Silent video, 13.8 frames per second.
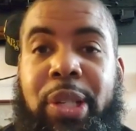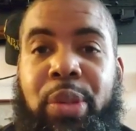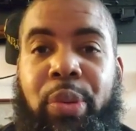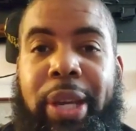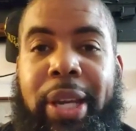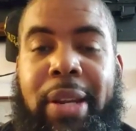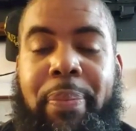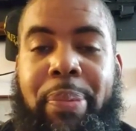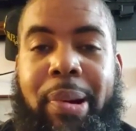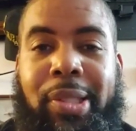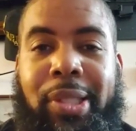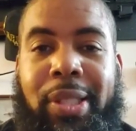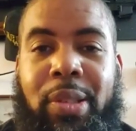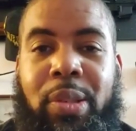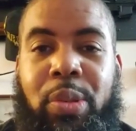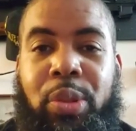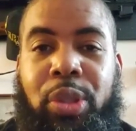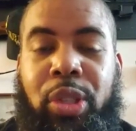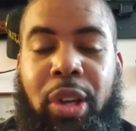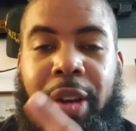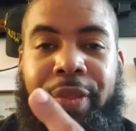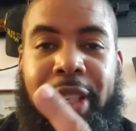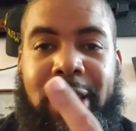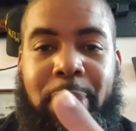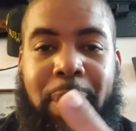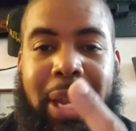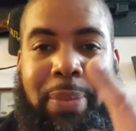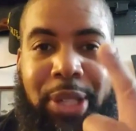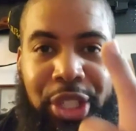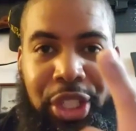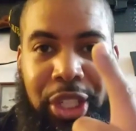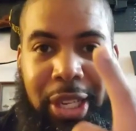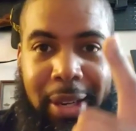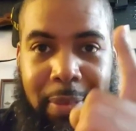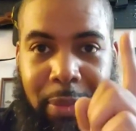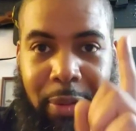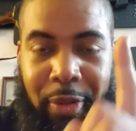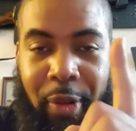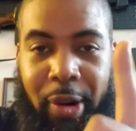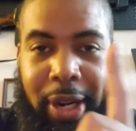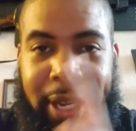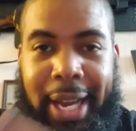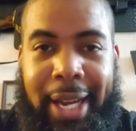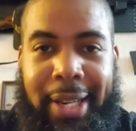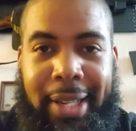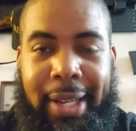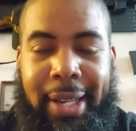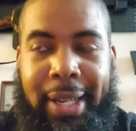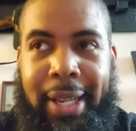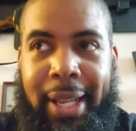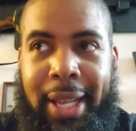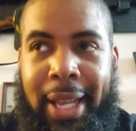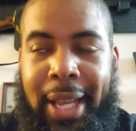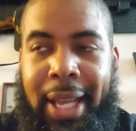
between a person who's soft as baby shit before they got a gun